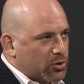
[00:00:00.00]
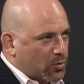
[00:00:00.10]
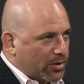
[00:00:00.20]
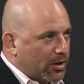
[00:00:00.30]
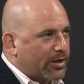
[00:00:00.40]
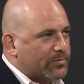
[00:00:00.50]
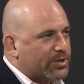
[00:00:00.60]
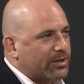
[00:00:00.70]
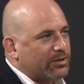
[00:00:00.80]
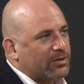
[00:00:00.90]
short clips
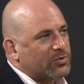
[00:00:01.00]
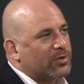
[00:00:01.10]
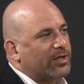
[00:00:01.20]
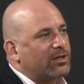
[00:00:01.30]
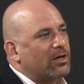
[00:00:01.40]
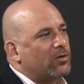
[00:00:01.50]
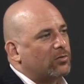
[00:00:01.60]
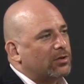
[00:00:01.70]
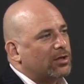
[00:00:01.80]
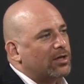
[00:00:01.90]
that there's really no,
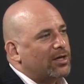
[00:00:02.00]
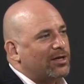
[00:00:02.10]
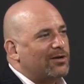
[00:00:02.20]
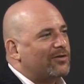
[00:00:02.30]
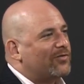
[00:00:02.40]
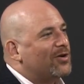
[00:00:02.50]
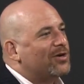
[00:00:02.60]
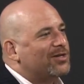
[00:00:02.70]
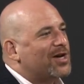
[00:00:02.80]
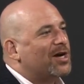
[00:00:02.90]
if your
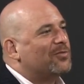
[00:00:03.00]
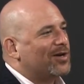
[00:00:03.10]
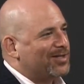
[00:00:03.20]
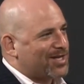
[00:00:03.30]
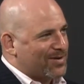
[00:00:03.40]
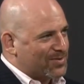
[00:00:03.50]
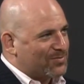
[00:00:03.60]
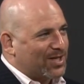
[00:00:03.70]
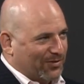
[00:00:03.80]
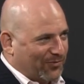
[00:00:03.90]
entire running time's a
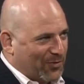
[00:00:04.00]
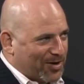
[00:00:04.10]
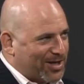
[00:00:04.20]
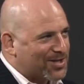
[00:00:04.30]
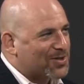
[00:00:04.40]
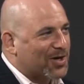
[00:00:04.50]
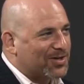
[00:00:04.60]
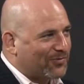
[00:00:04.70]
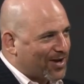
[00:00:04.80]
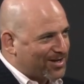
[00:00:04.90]
minute 40, it's hard to
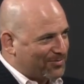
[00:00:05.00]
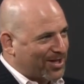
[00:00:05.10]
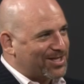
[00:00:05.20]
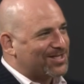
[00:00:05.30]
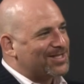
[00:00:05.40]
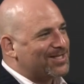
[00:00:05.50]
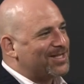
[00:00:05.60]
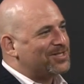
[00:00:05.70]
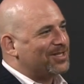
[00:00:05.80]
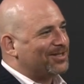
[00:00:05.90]
find a place to
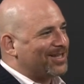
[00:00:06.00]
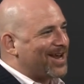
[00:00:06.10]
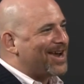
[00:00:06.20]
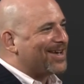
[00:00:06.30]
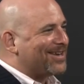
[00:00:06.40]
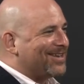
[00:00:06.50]
stitch in an ad.